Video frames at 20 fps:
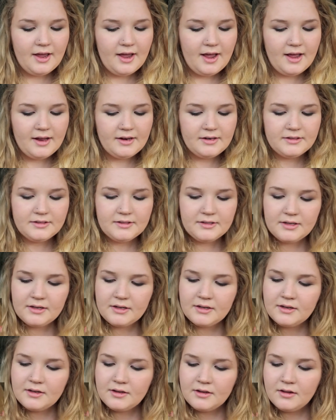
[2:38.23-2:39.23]
and
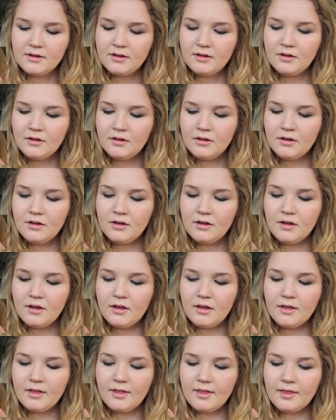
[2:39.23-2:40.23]

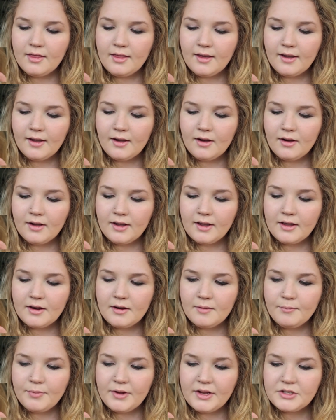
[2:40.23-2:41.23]
they are
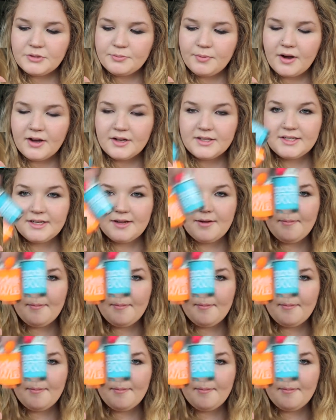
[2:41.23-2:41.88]
in Beach Party